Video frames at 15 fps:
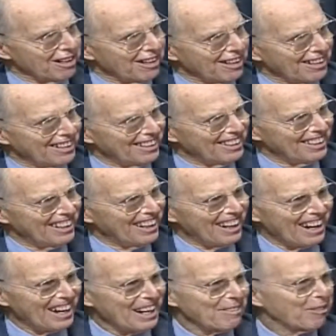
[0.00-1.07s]
Right.
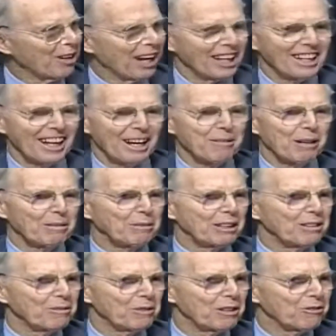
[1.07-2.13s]
I never had that one, but
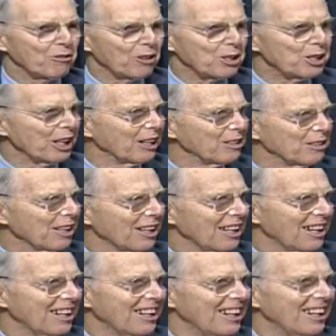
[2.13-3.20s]
the, but the first thing is,
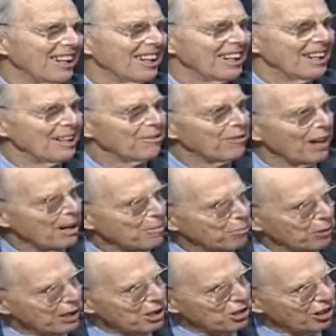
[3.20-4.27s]
if I
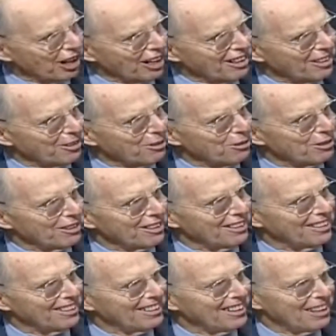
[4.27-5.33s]
appreciate you,
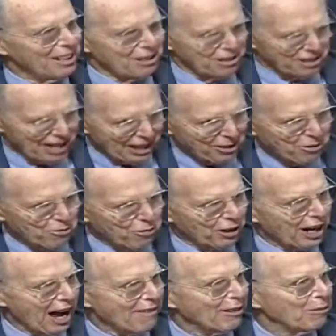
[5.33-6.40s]
mm -hmm. thank you for
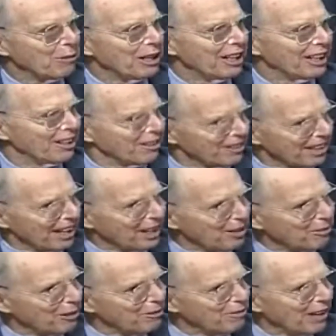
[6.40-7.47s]
having me here, mm -hmm. thank you
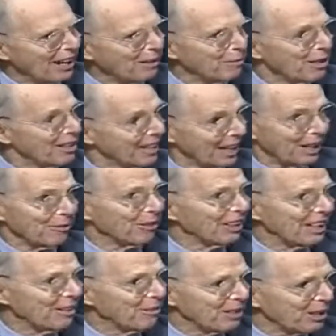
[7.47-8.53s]
mm-hmm. for inviting me, thank you for
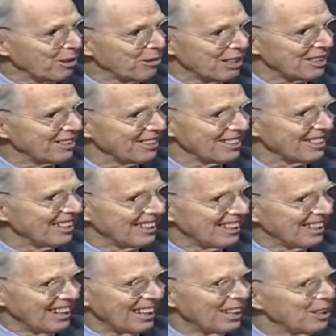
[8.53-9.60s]
leading with the questions. Mm
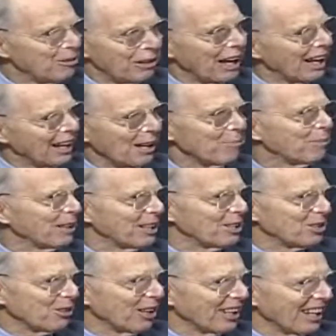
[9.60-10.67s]
-hmm. You can't help but
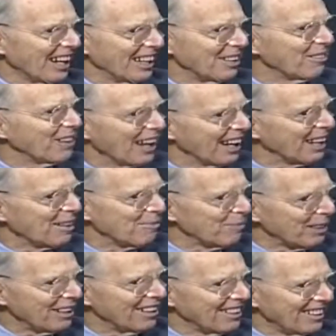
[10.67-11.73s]
enjoy that. You can't mm-hmm. help
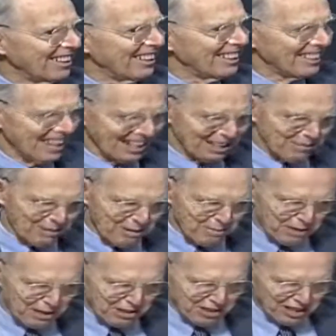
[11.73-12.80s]
but mm-hmm. like to be
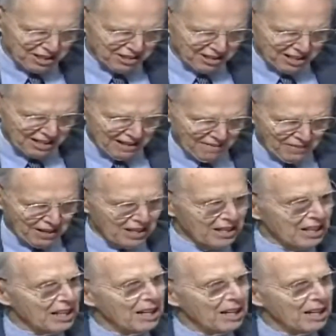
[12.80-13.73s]
appreciation. Mm-hmm.